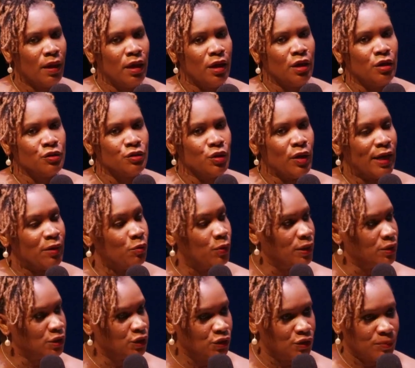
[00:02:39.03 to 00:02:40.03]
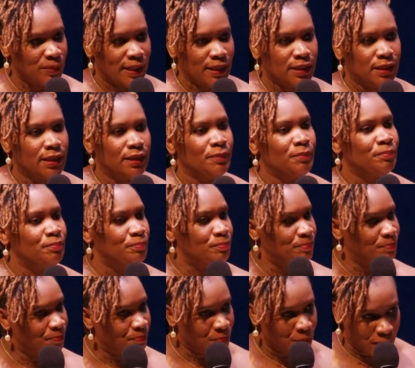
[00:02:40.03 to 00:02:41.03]
So I went to Jamaica,
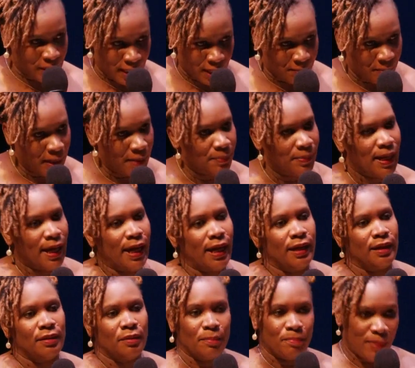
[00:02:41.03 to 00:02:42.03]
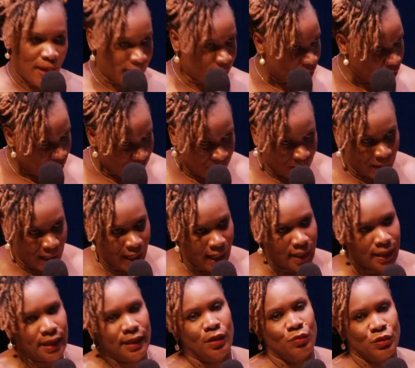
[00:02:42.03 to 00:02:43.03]
put down my bag, packed another bag,
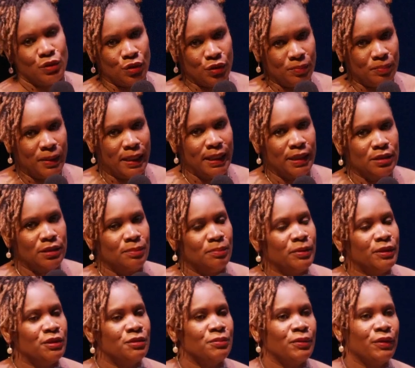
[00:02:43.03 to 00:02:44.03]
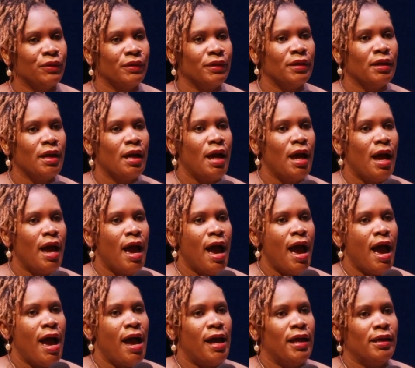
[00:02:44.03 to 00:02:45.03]
and I was on a plane to Pittsburgh.
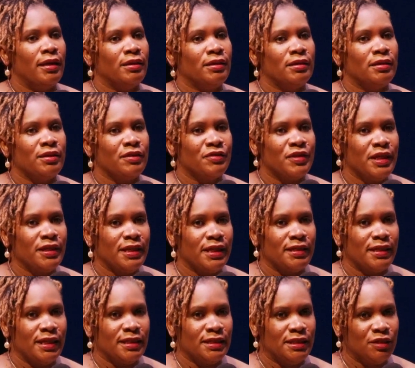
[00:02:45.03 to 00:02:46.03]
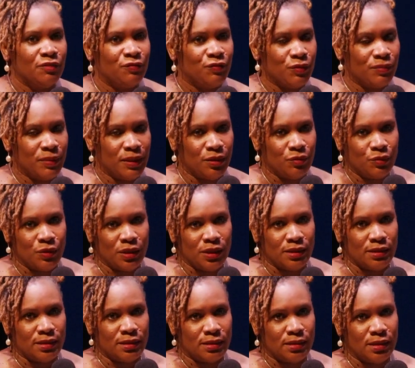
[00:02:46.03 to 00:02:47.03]
And the thing that they did for me
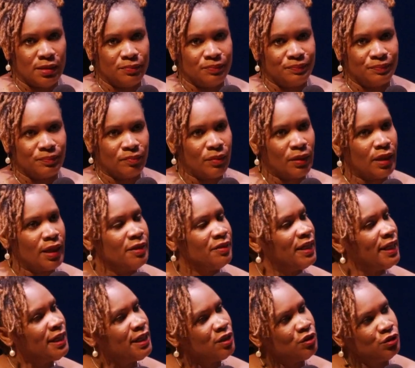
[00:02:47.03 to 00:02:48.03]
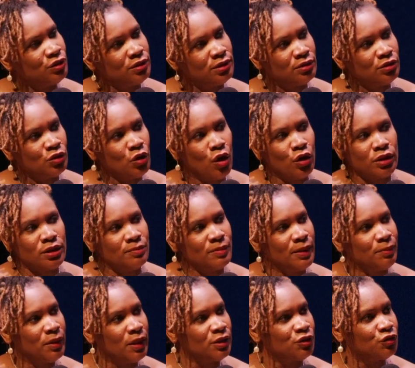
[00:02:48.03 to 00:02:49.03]
was they didn't talk to me
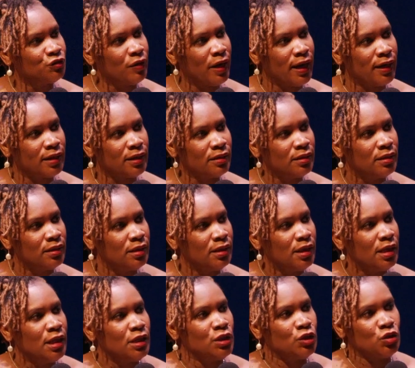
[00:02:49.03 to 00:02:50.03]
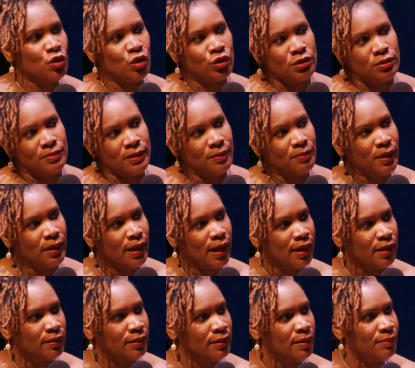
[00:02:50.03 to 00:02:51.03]
about track. They talked to me about
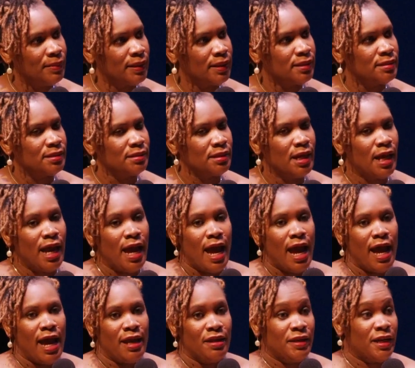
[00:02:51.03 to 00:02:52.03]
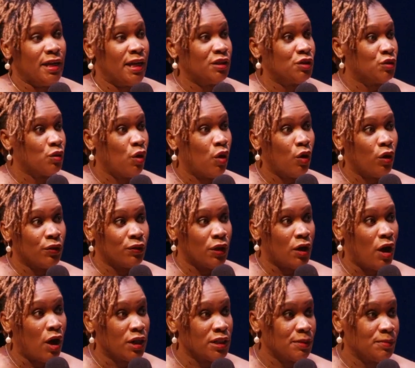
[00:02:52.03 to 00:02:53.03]
academics. And then I saw all the
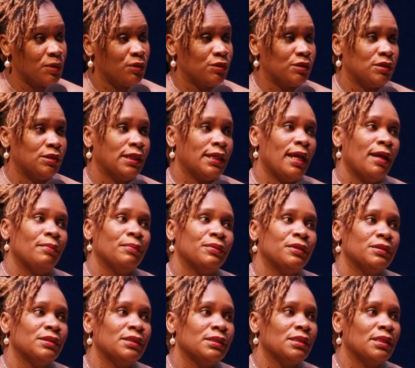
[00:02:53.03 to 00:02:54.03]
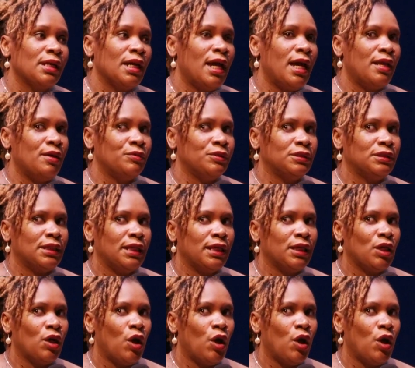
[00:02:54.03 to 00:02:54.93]
hospitals on campus, and I was like,